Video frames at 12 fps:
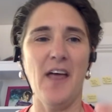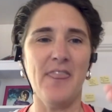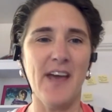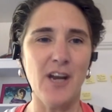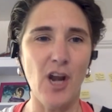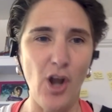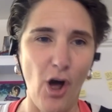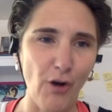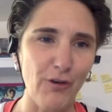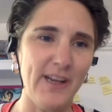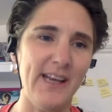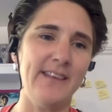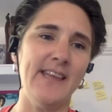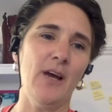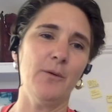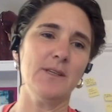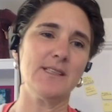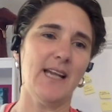and then a lorry, and
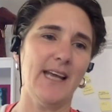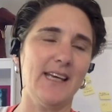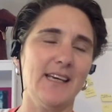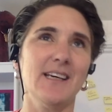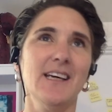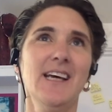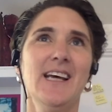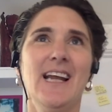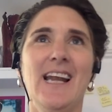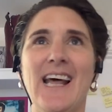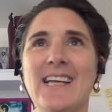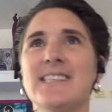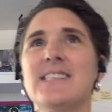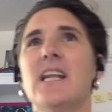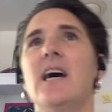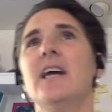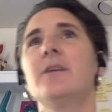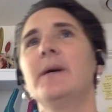there was like a
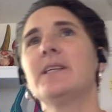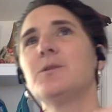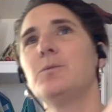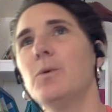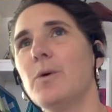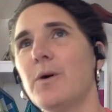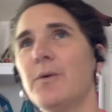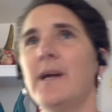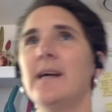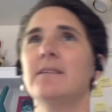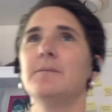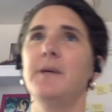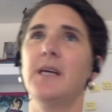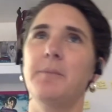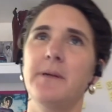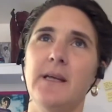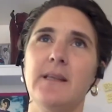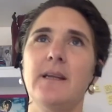landslide, and we had to walk around and
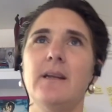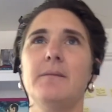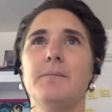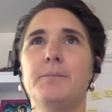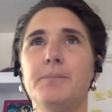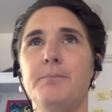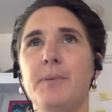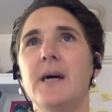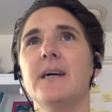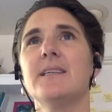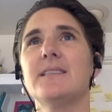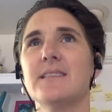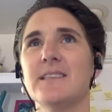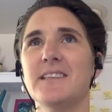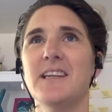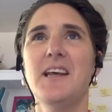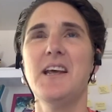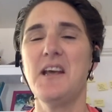pick up another bus,
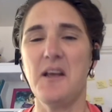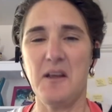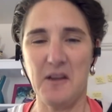and